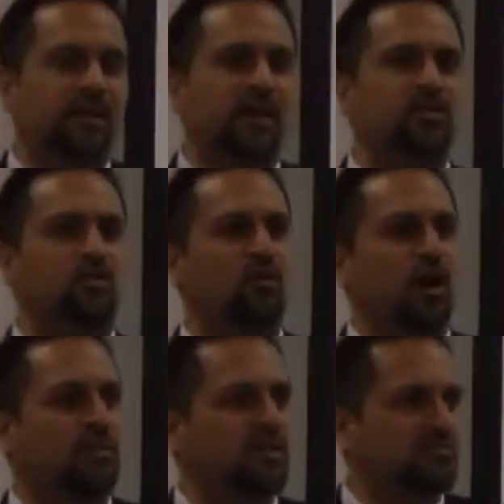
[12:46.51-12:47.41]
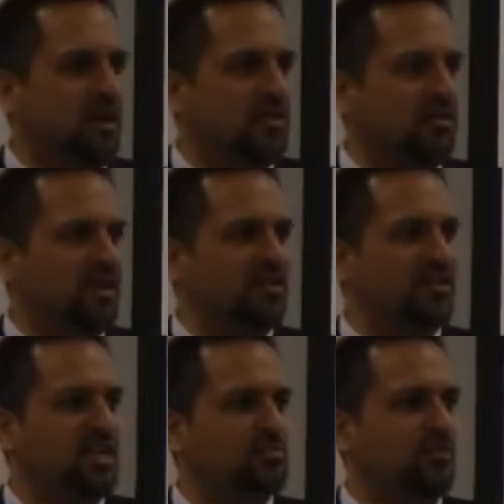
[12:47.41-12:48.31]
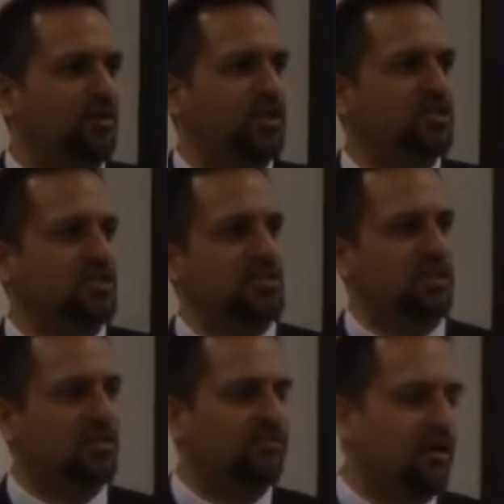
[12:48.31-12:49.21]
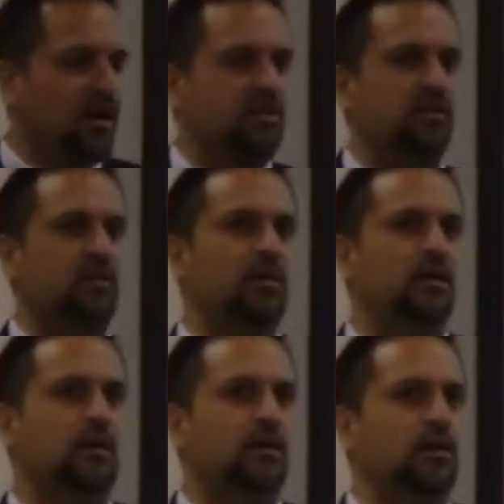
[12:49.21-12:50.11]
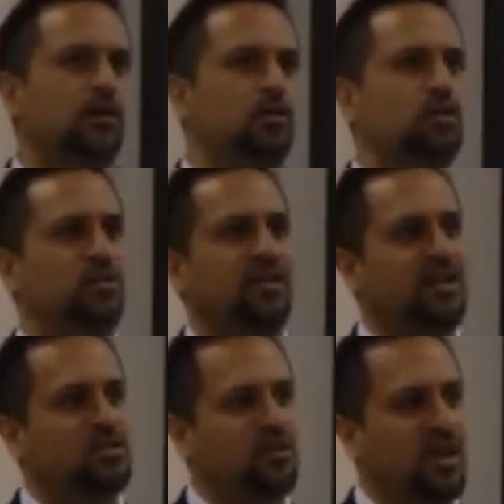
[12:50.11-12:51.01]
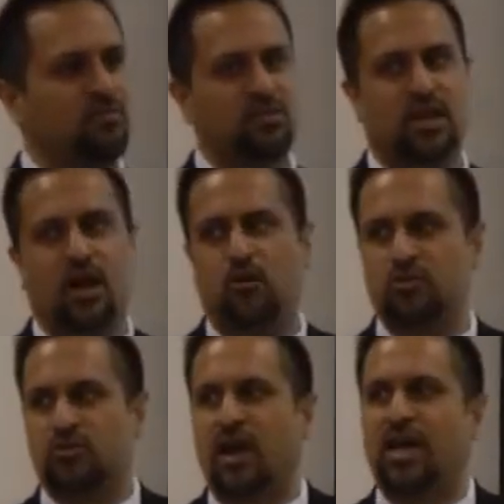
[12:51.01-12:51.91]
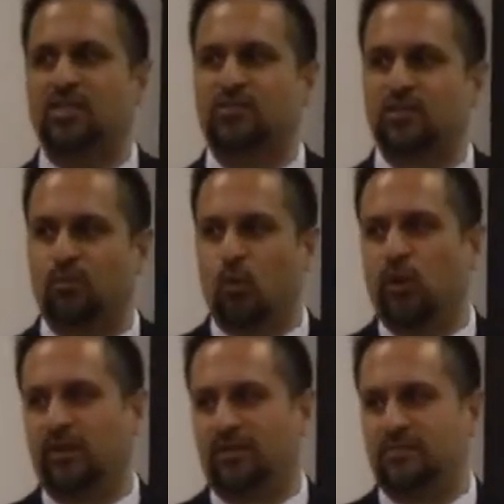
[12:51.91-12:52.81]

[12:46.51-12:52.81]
And so Rabia's mother, in her desperation, sent the father to the next door neighbor's house to ask for some oil.